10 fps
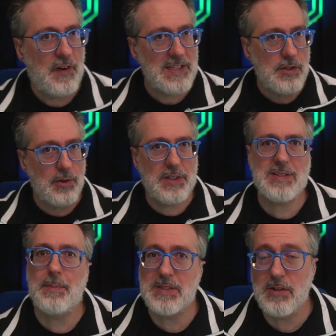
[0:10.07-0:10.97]
Find out in this
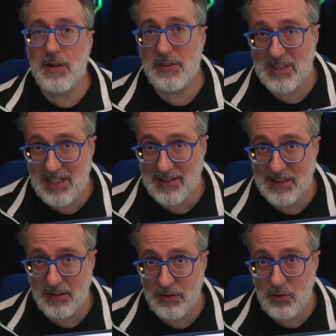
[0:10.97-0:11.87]
episode of the Test
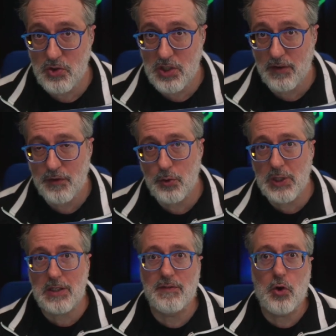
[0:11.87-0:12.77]
Guild News Show for the
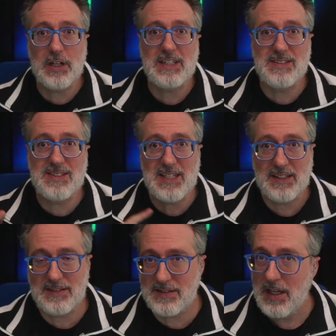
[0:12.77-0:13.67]
week of August
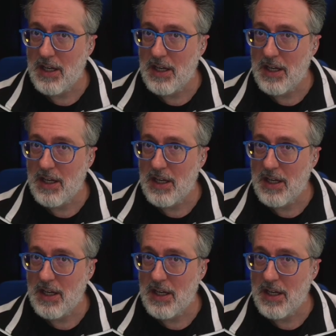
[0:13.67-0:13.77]
6th.